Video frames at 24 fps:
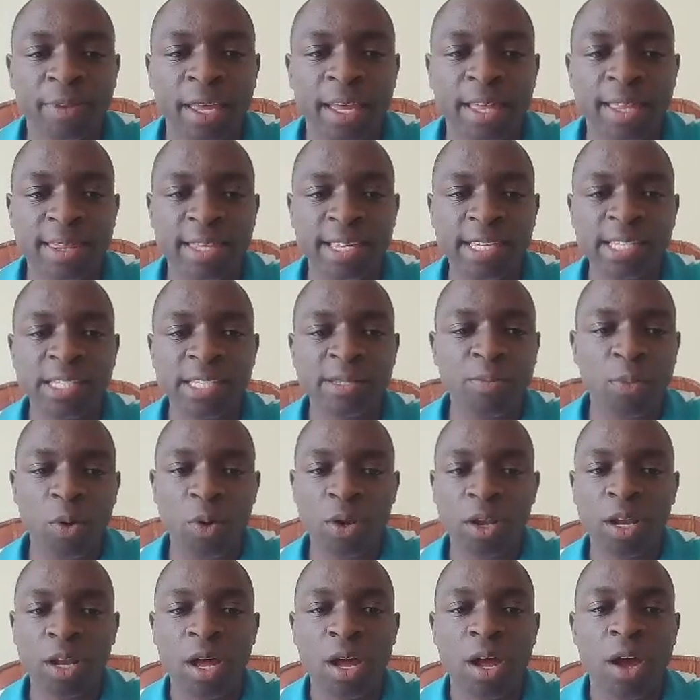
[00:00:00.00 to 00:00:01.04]
This mole
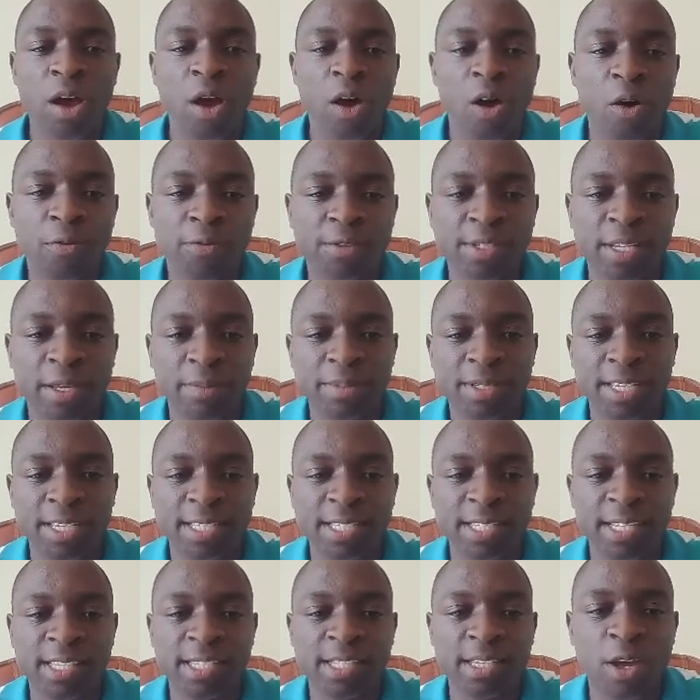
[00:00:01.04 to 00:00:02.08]
of
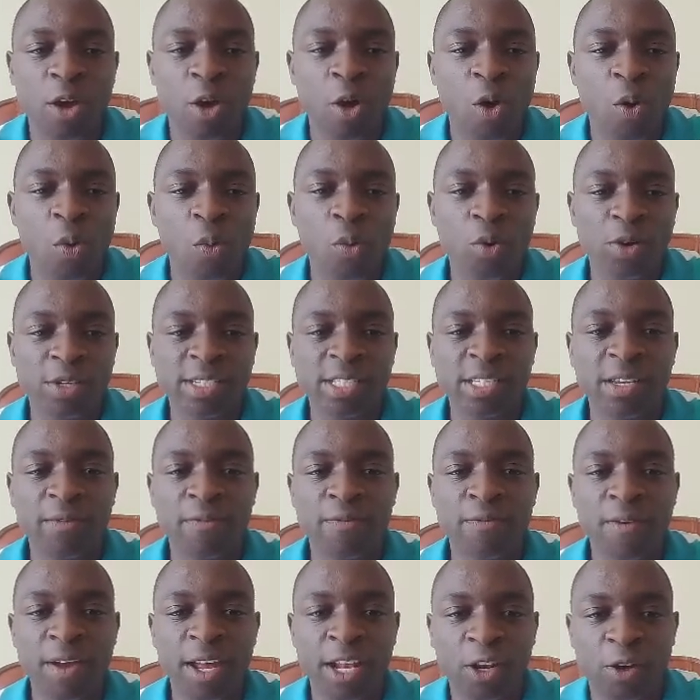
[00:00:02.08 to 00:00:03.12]
substances was
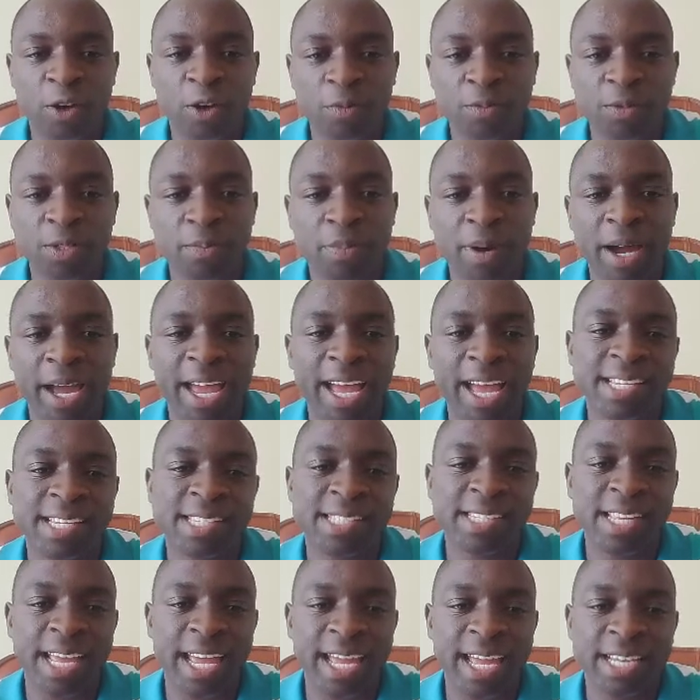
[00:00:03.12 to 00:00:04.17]
developed by a
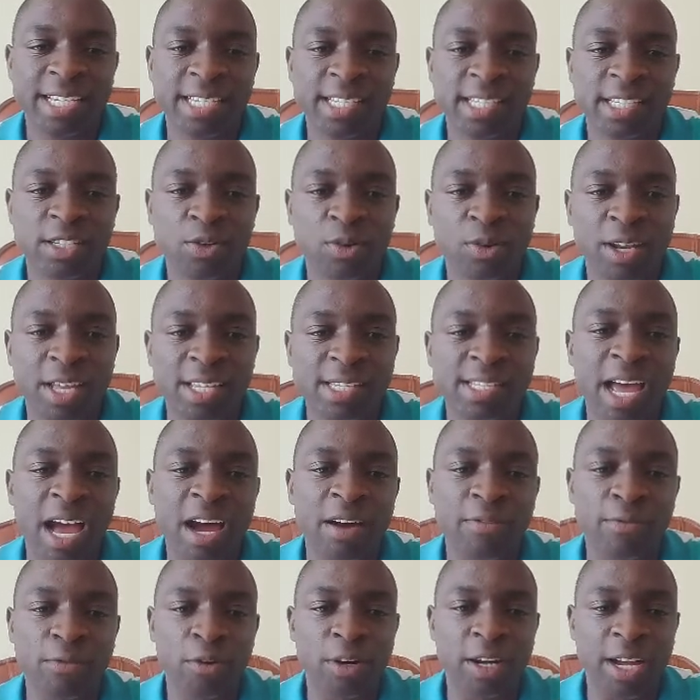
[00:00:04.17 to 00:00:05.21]
scientist known as
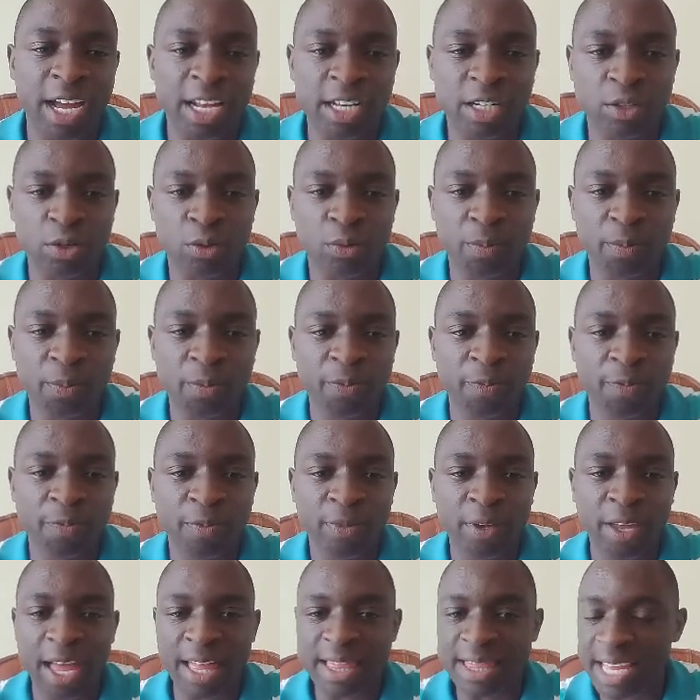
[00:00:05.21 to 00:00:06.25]
Avogadro,
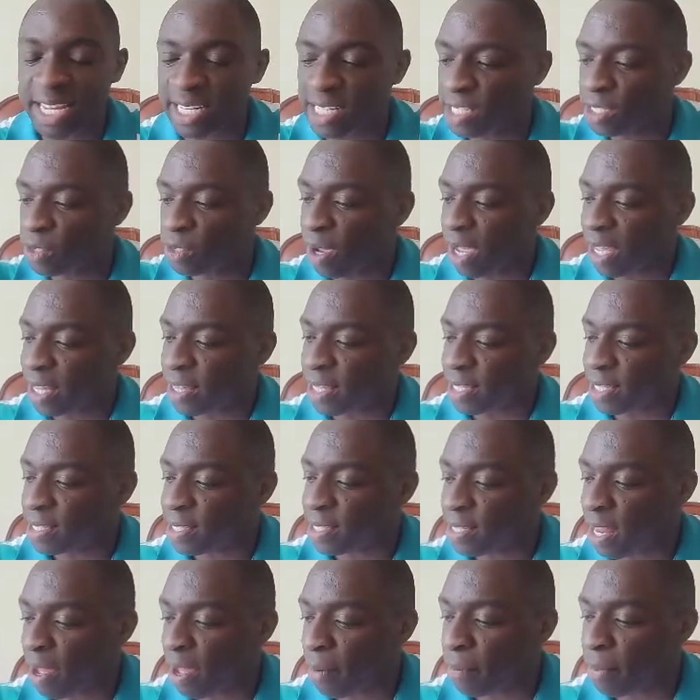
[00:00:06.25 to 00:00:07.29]
and that is why this
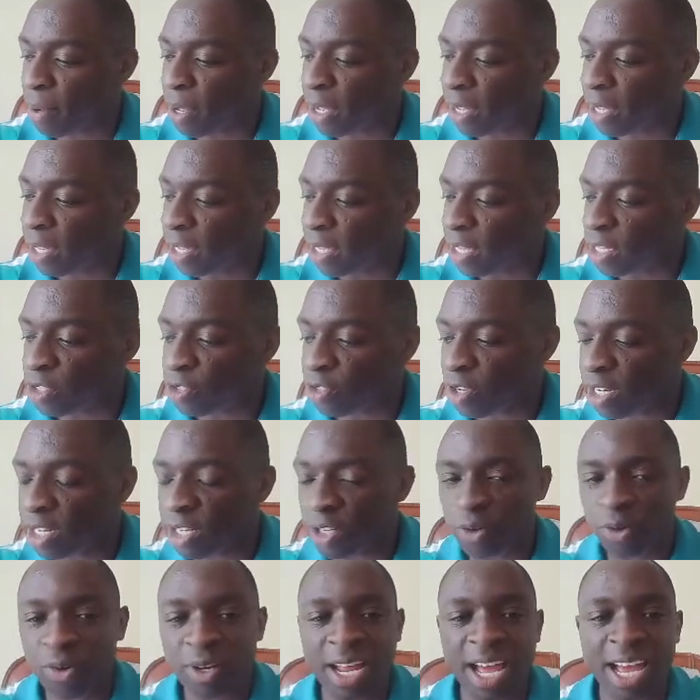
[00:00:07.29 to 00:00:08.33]
number is usually
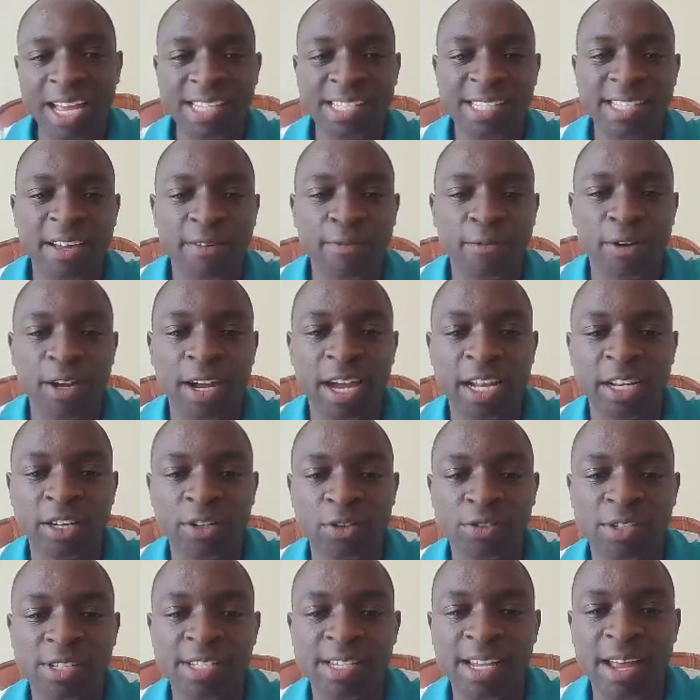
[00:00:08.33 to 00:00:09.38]
known as the
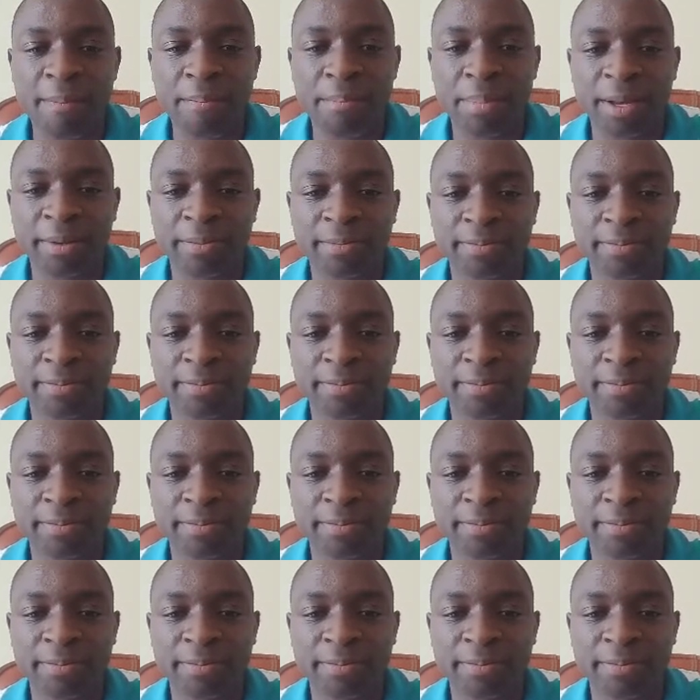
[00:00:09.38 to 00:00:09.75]
Avogadros number.